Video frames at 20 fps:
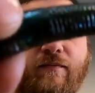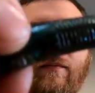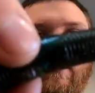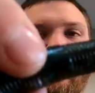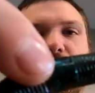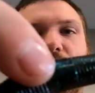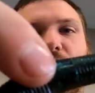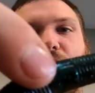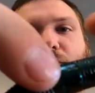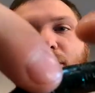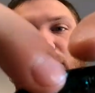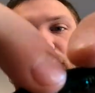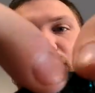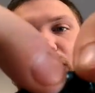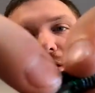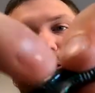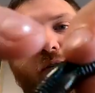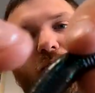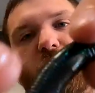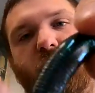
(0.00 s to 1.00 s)
So, but
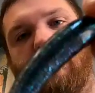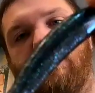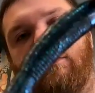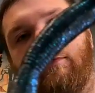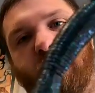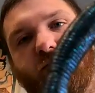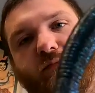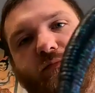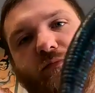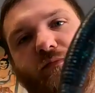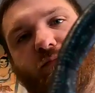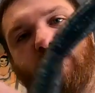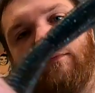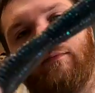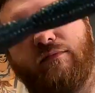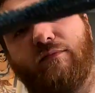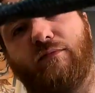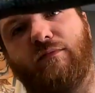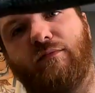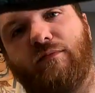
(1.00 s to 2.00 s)
pretty cool
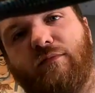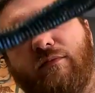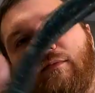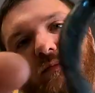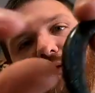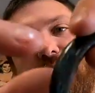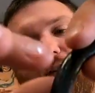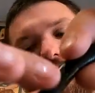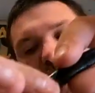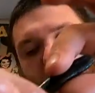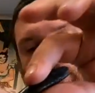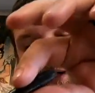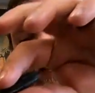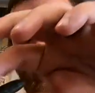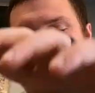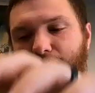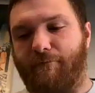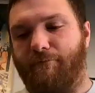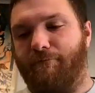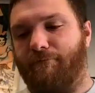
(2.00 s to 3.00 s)
little
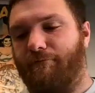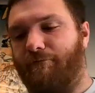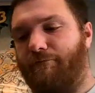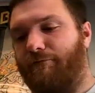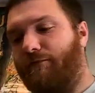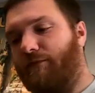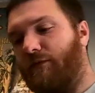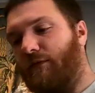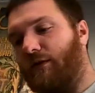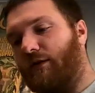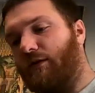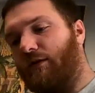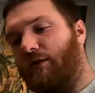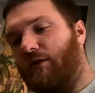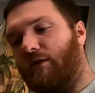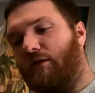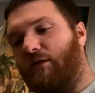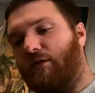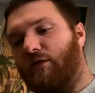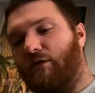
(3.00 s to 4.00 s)
bait.
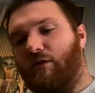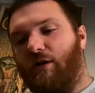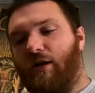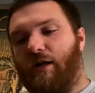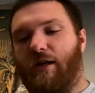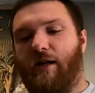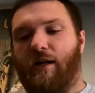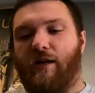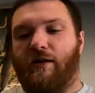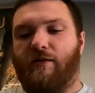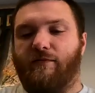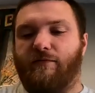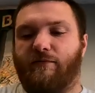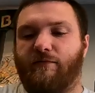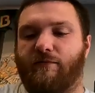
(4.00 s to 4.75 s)
Try it out.